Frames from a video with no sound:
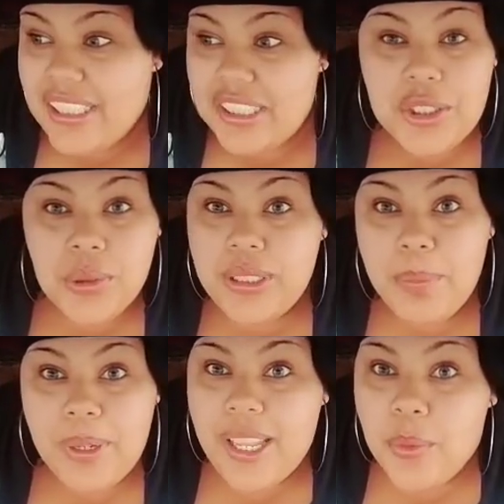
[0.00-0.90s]
just took their
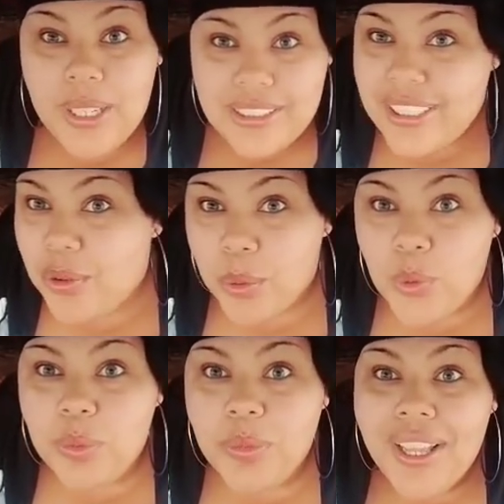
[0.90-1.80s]
plate, went to their
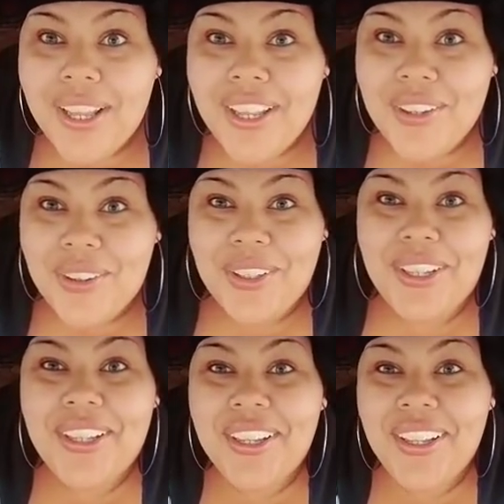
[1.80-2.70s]
room. You know,
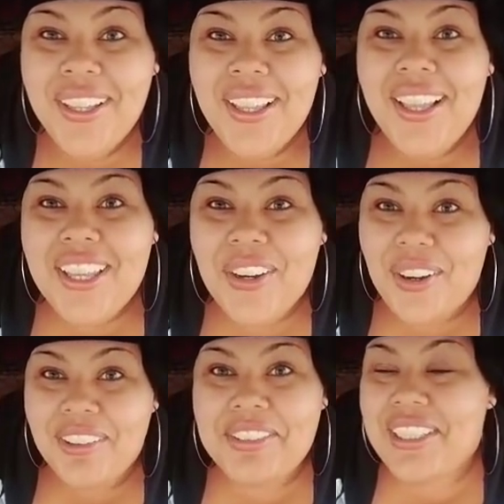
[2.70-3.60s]
you know
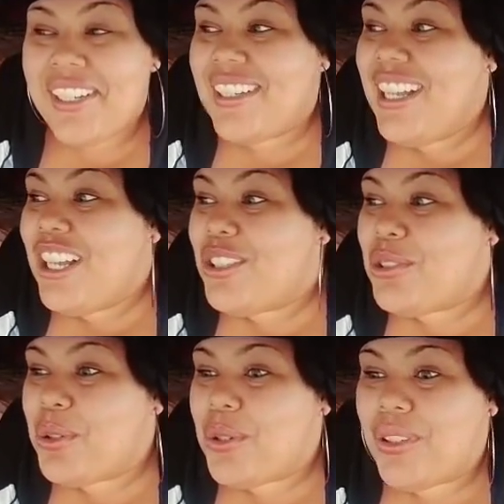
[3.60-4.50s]
what I'm saying?
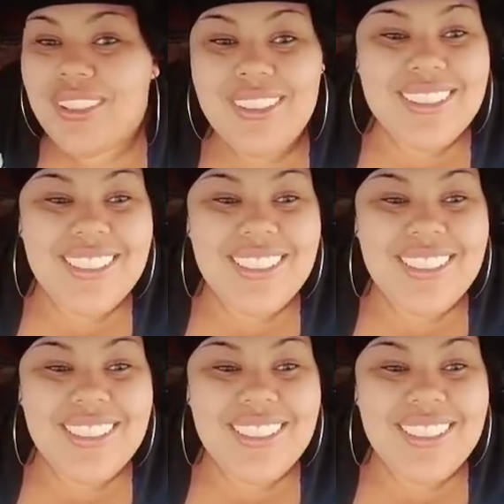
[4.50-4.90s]
So